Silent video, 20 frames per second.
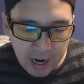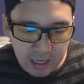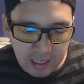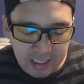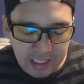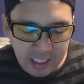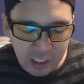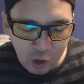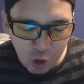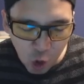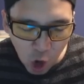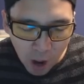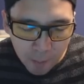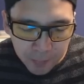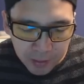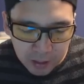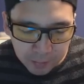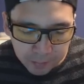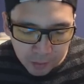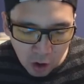He's dropping
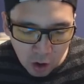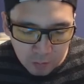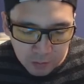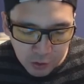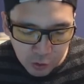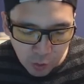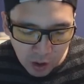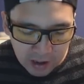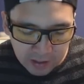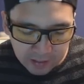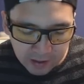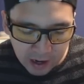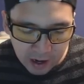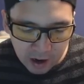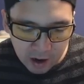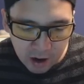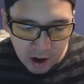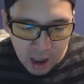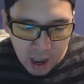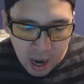the barbs right
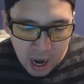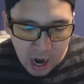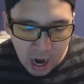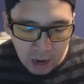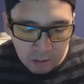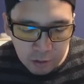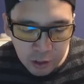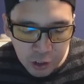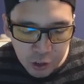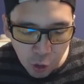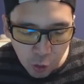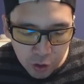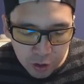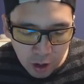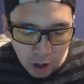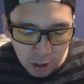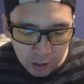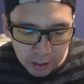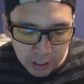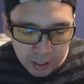there. I'm just going
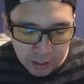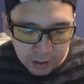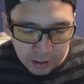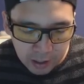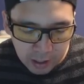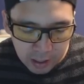all in.